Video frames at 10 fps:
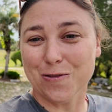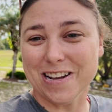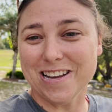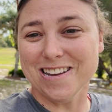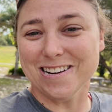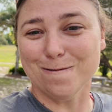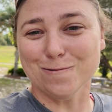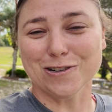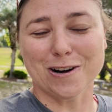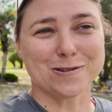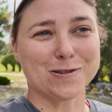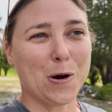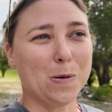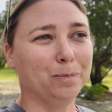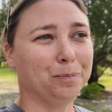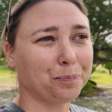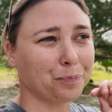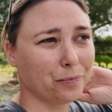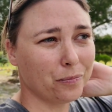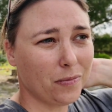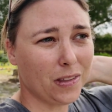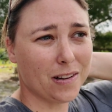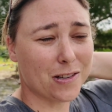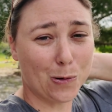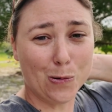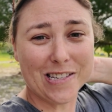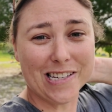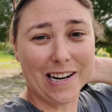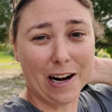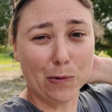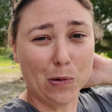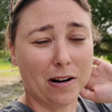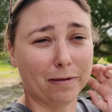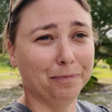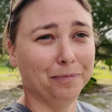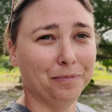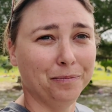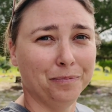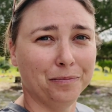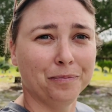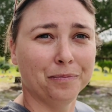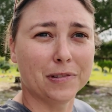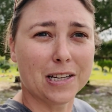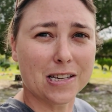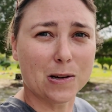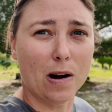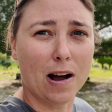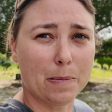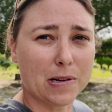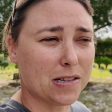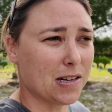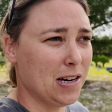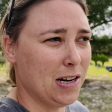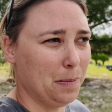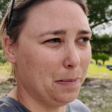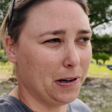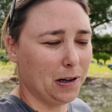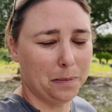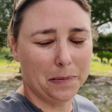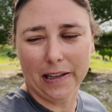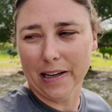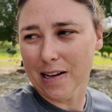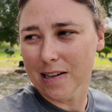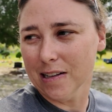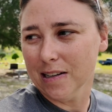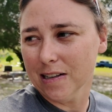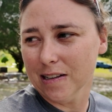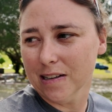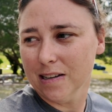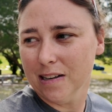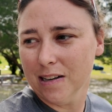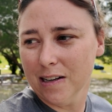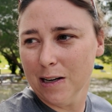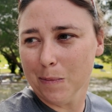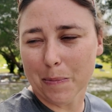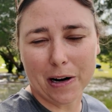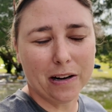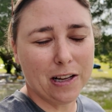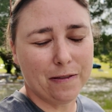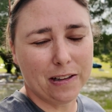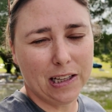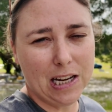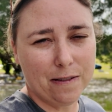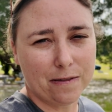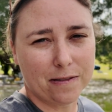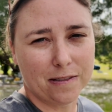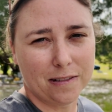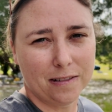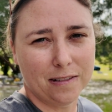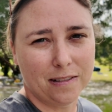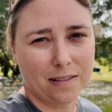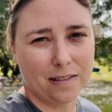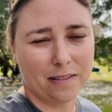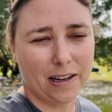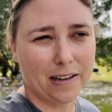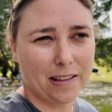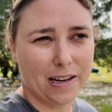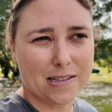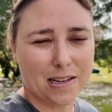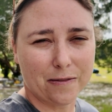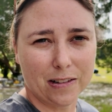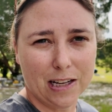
3 devil's chairs. So we're going to sit in every one of them and see what happens. But yeah. But apparently if you leave, like the things say, if you